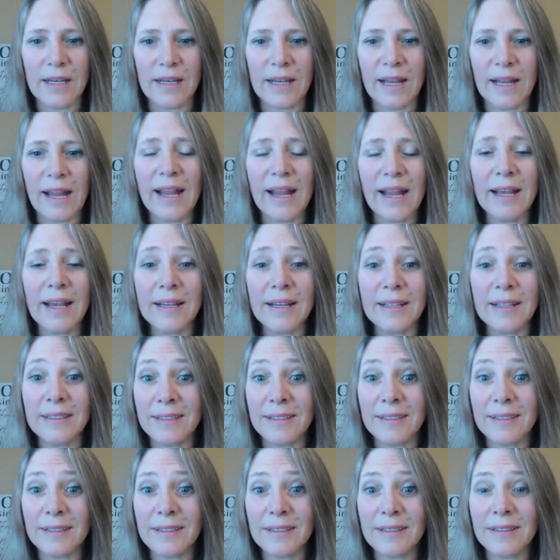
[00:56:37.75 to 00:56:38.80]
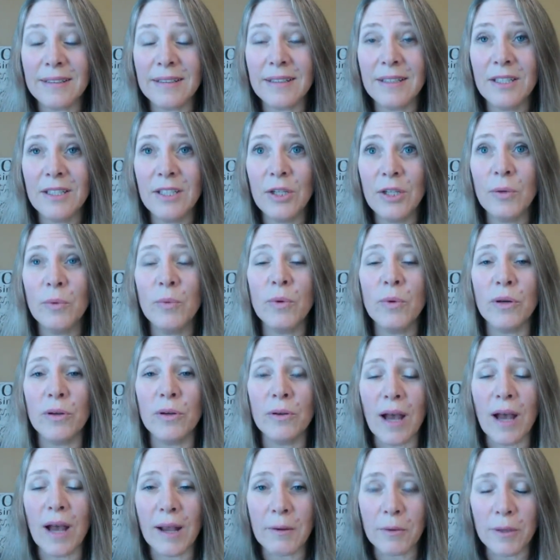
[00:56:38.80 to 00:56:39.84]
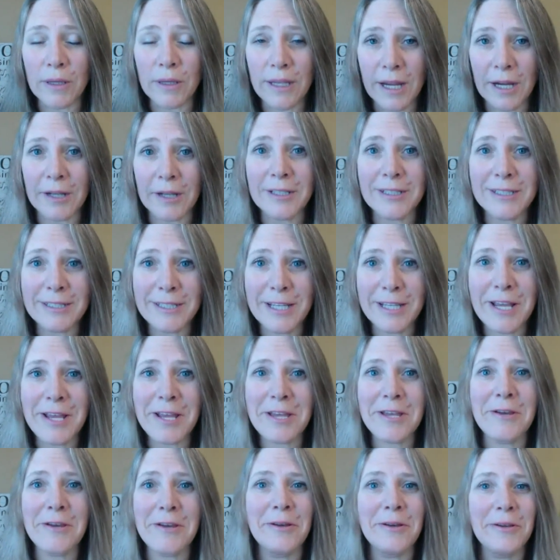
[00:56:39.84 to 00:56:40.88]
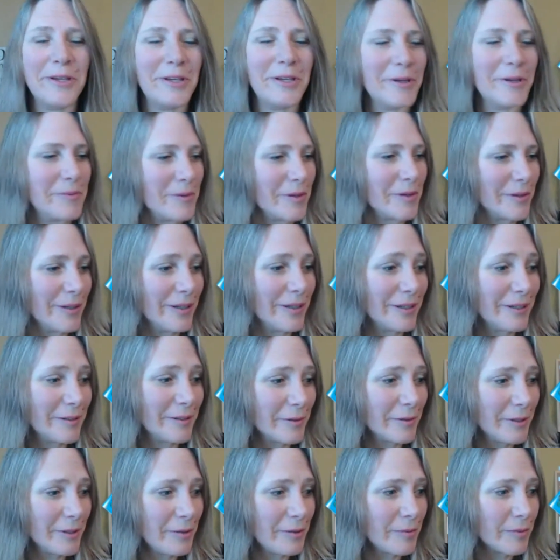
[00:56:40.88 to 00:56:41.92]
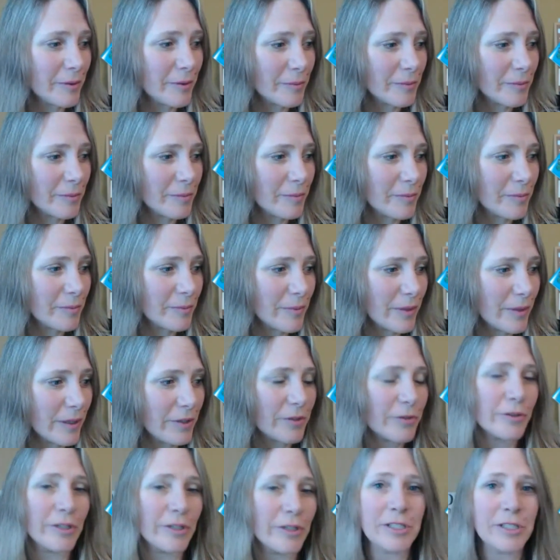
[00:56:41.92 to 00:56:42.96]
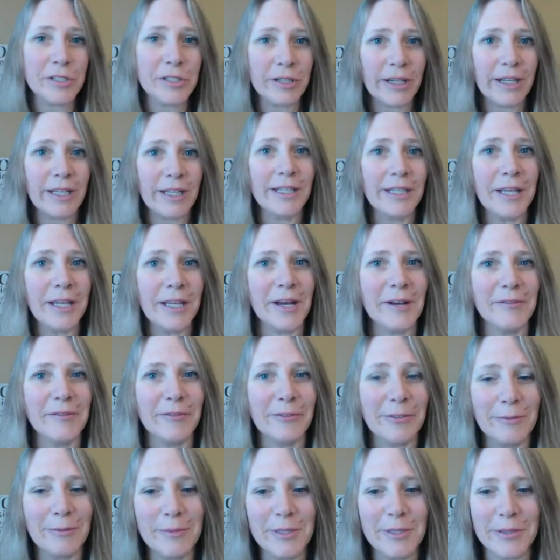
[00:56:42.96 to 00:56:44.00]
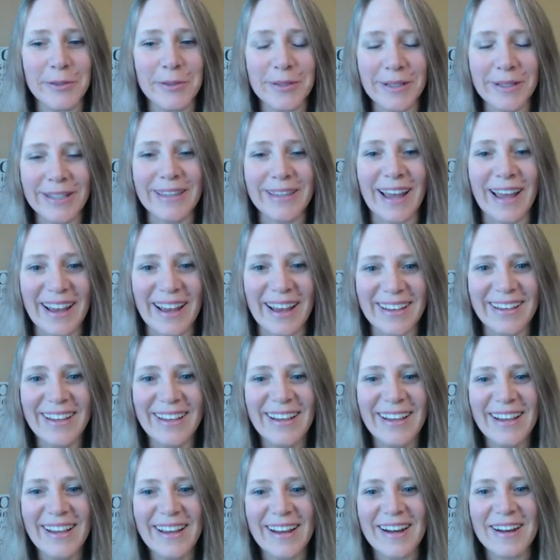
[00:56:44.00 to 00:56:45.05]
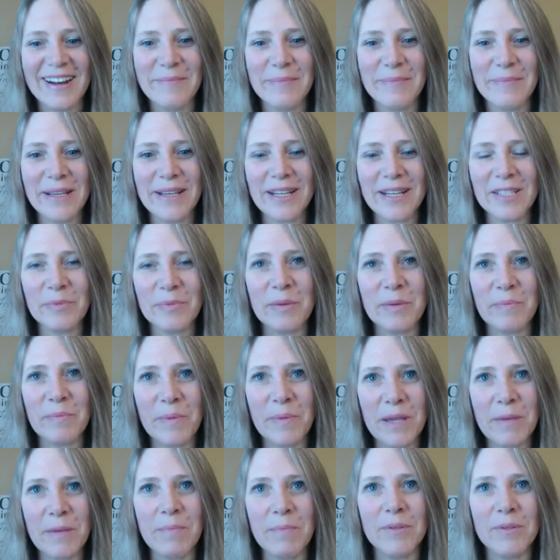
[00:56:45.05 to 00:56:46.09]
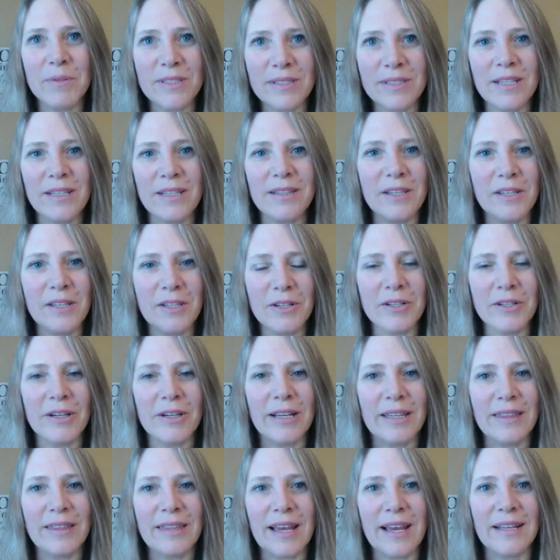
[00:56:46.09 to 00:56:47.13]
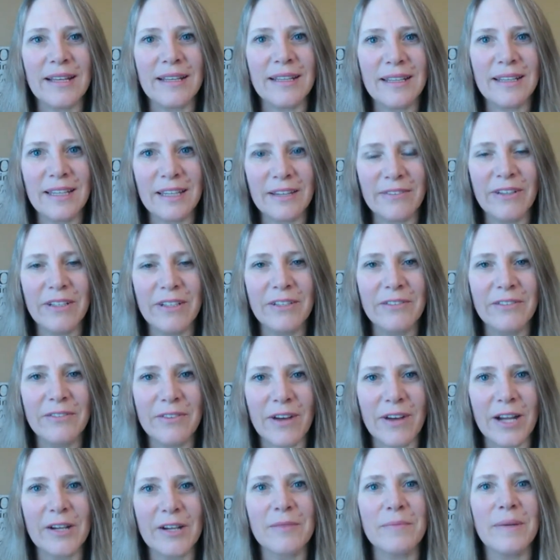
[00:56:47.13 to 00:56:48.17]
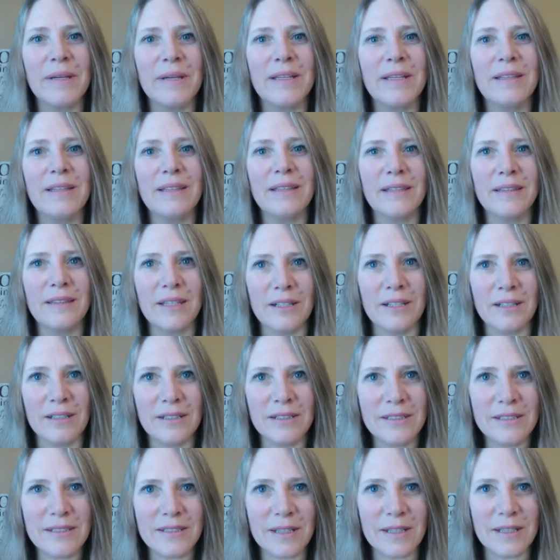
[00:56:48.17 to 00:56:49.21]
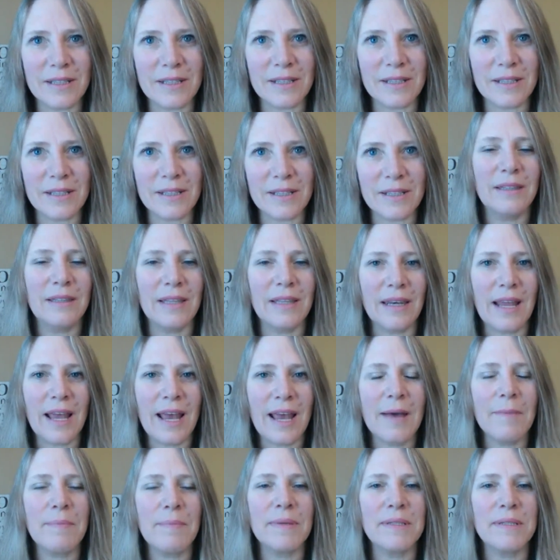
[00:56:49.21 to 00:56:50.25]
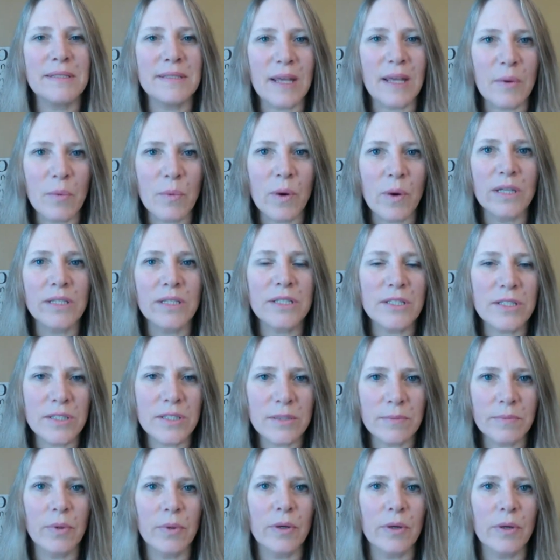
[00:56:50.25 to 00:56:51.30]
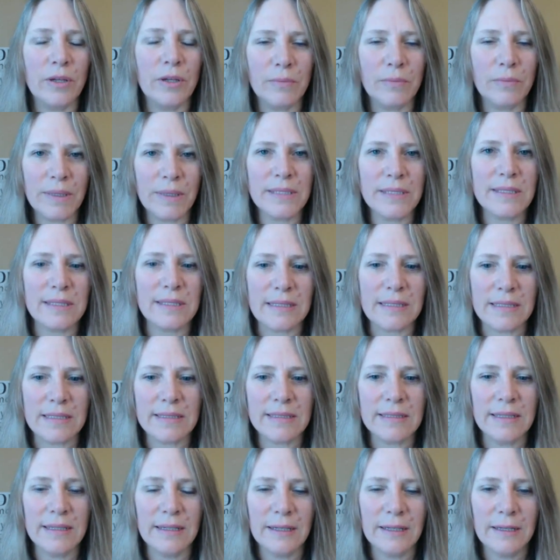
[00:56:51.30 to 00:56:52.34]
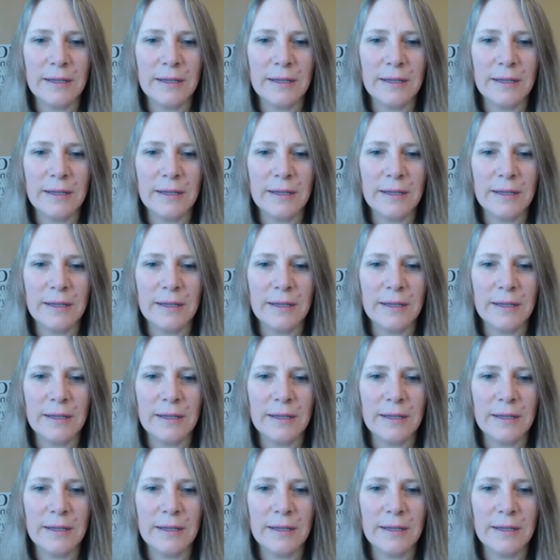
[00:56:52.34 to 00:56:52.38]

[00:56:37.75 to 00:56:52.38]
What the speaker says: And you will, I guarantee you, you will increase your income from doing that. Because when people see that you're in that giving environment, that there is something that happens, they want to support your business.